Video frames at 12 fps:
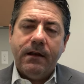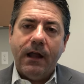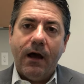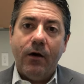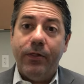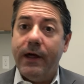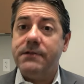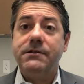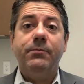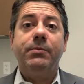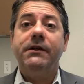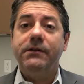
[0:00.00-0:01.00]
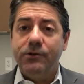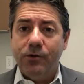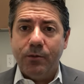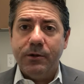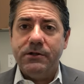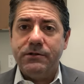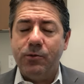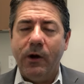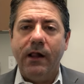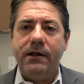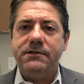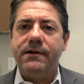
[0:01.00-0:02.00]
Now, that's completely normal as
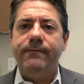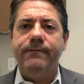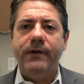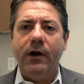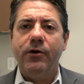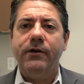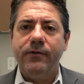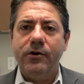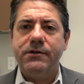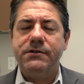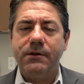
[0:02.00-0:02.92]
well. It's a very, very